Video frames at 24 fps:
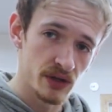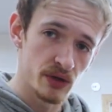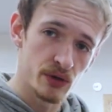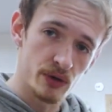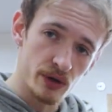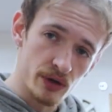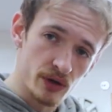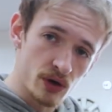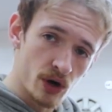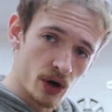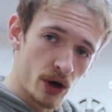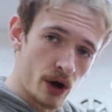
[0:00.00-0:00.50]

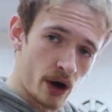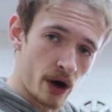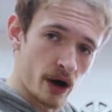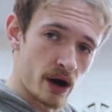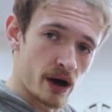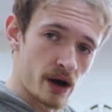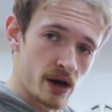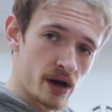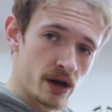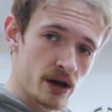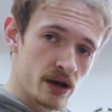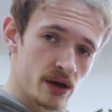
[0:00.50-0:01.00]
your
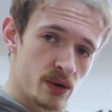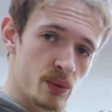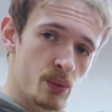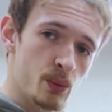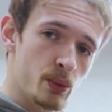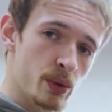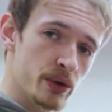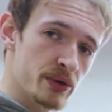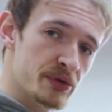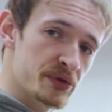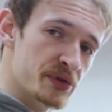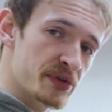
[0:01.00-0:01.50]
car
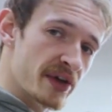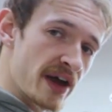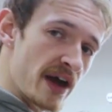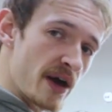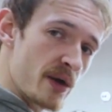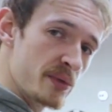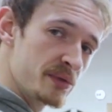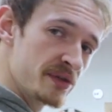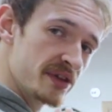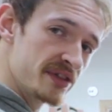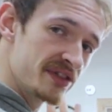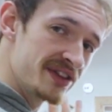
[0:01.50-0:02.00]
will
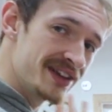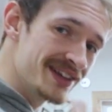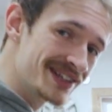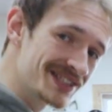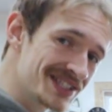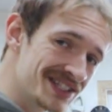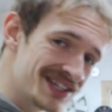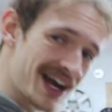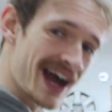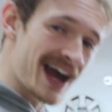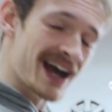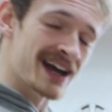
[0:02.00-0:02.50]
sound the
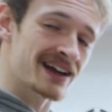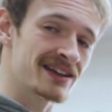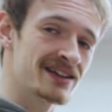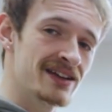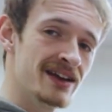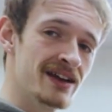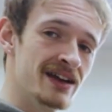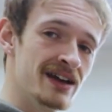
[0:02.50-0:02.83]
exact